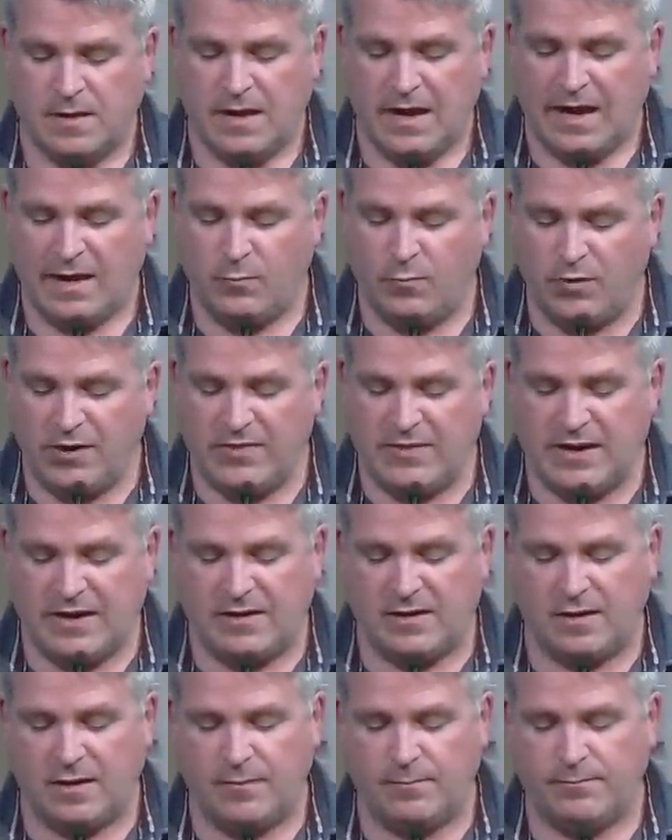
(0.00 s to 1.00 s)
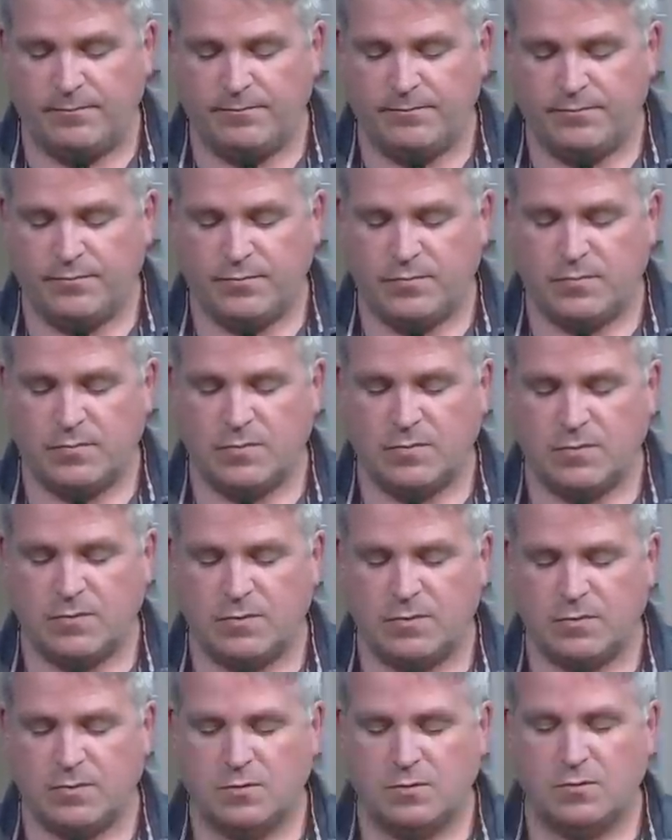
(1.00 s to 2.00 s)
And when they come,
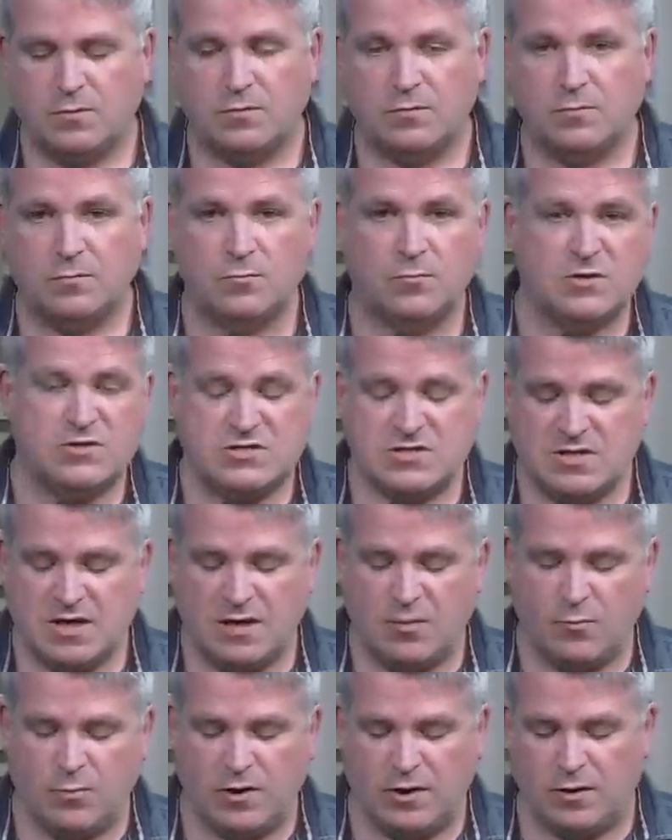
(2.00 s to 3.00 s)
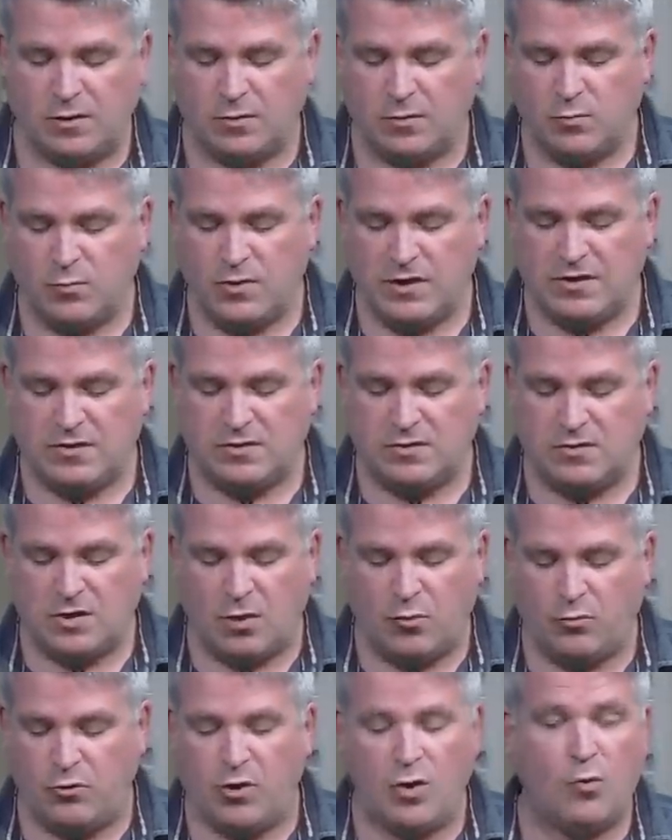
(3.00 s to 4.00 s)
which they will, we
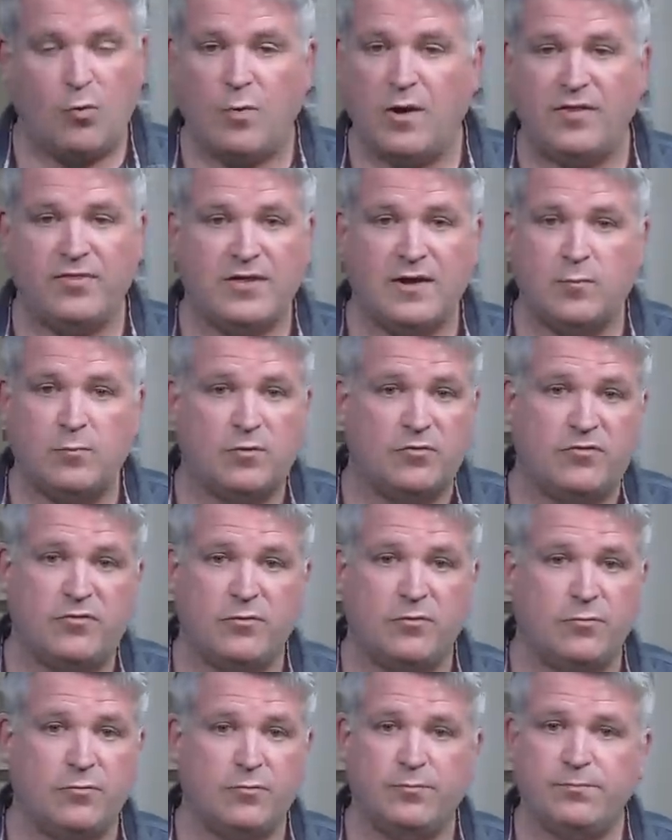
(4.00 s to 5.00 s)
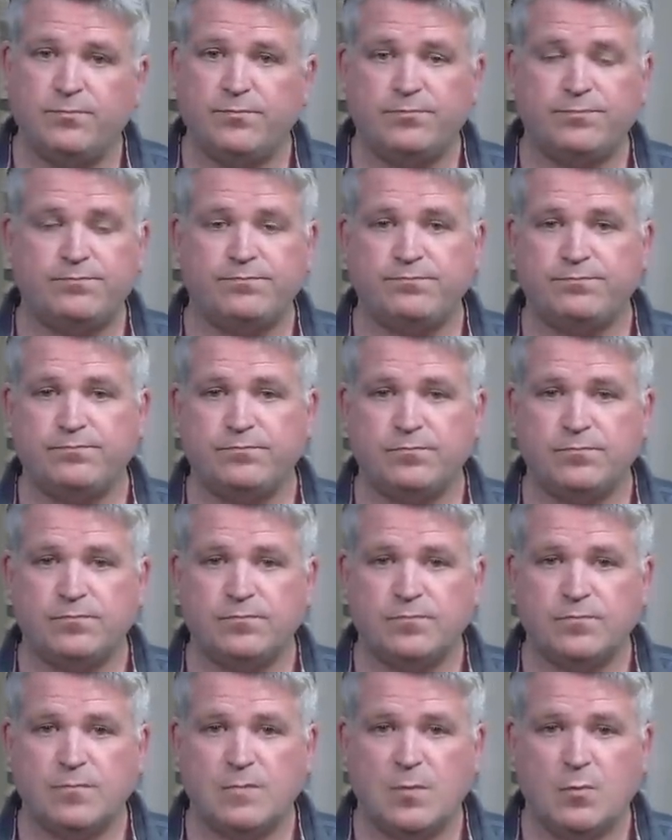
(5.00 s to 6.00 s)
don't know what they will do.
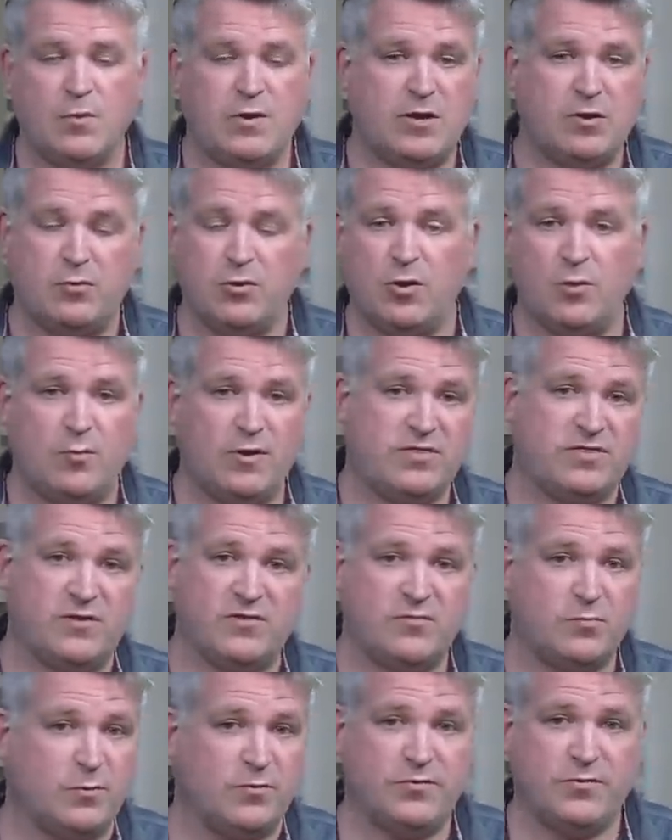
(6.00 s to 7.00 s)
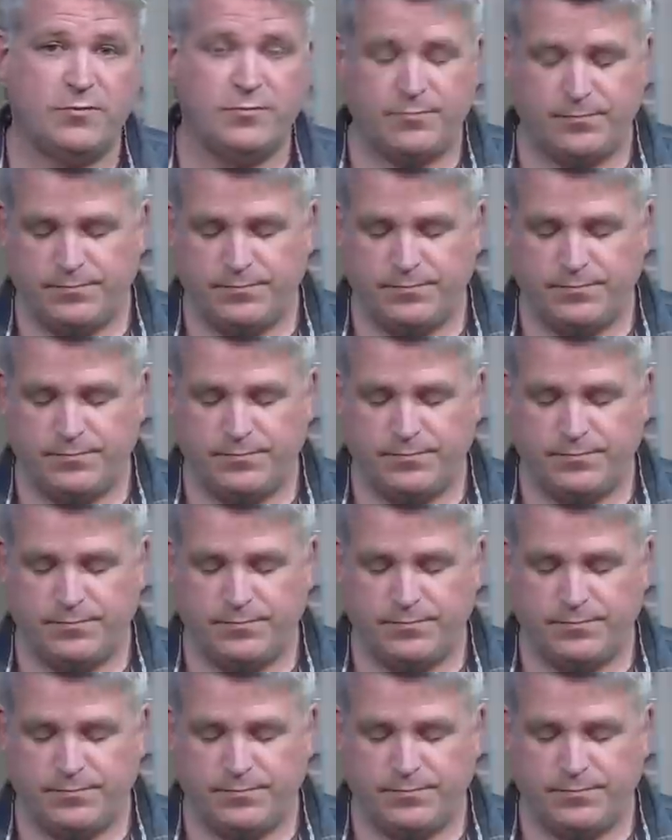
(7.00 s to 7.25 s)
We don't know what this will do.